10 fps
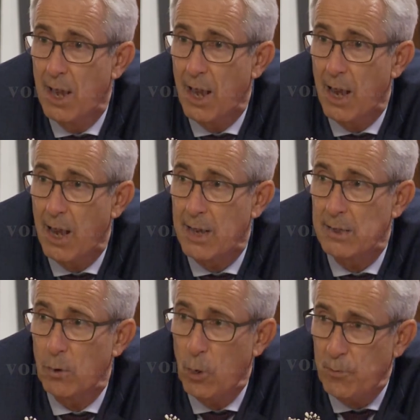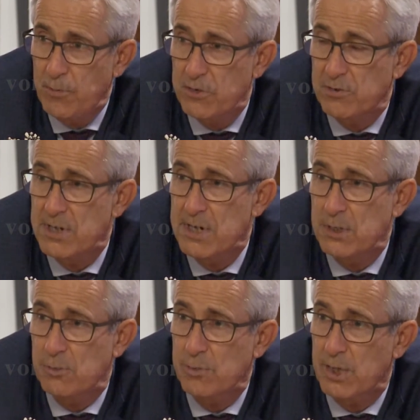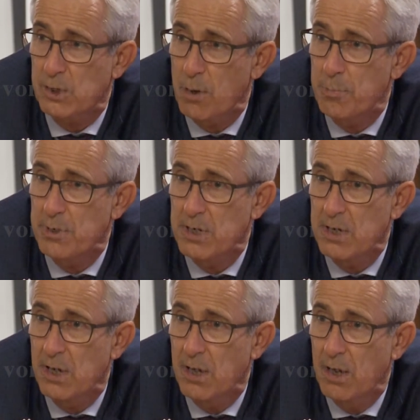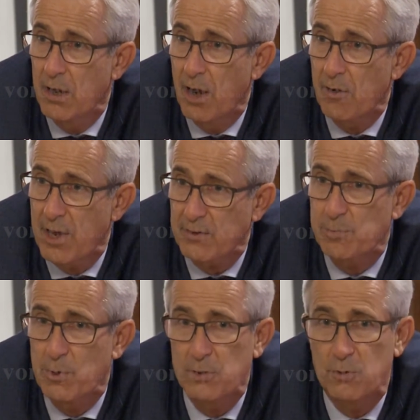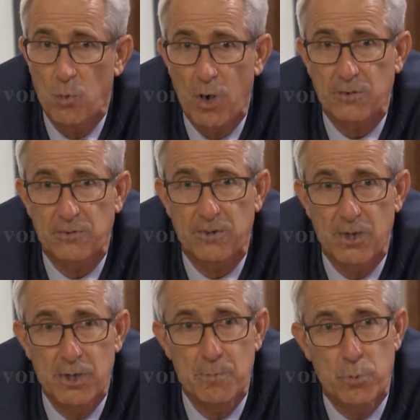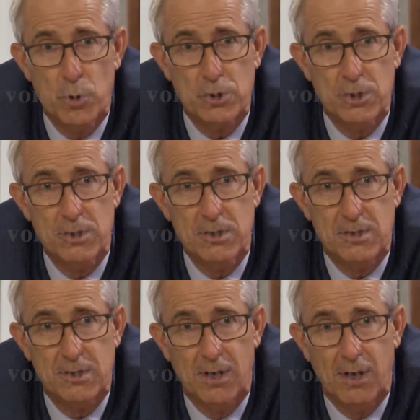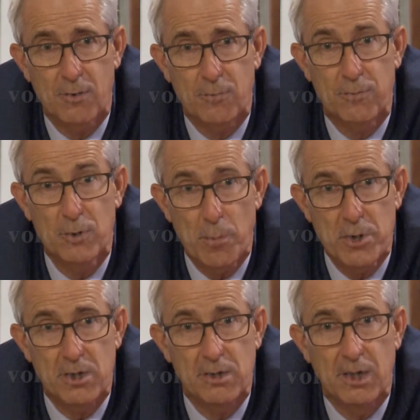And obviously, to that company, harassment was an important phenomenon.